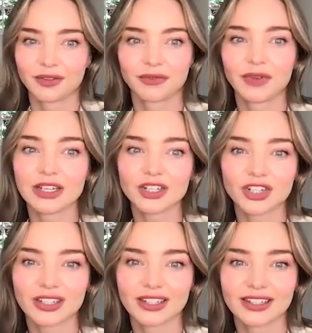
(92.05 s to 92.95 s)

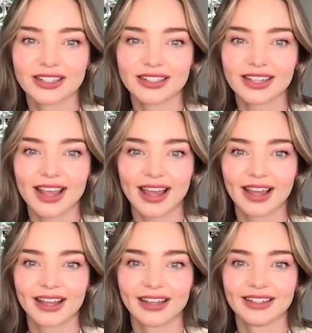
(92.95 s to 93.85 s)
finishes.
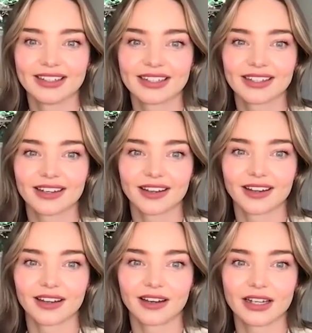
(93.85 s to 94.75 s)
And
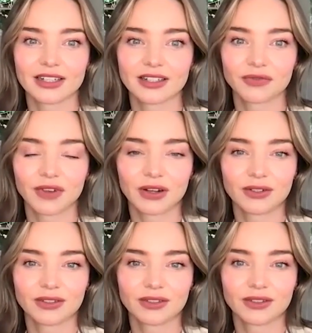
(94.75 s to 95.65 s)
I just
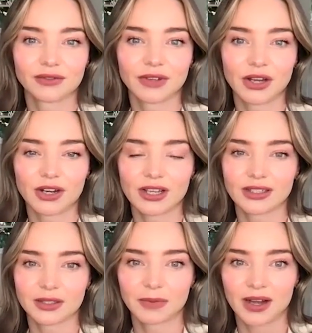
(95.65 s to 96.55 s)
felt very
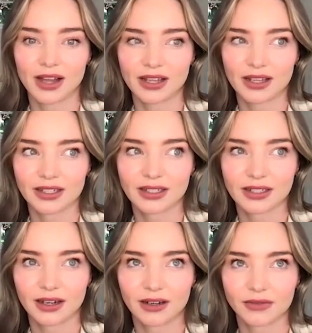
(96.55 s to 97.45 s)
inspired
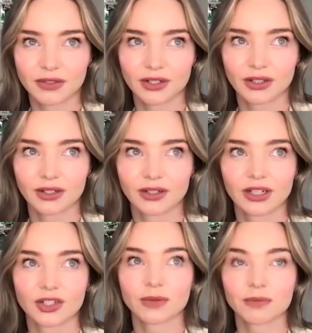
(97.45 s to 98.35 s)
after a
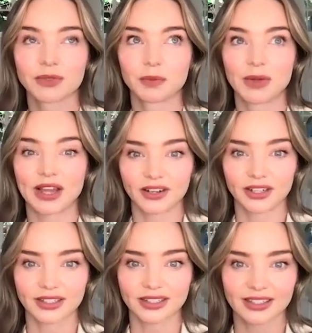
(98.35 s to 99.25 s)
trip to
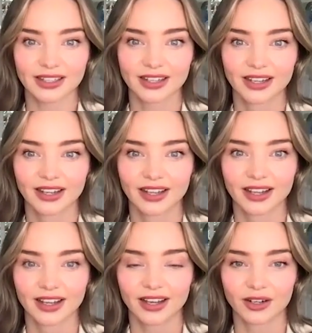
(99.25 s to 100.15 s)
Paris
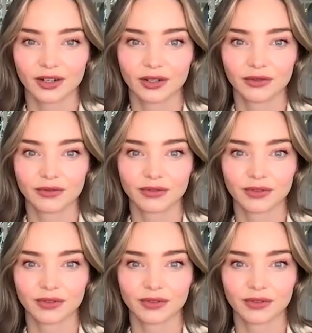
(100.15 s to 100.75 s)
of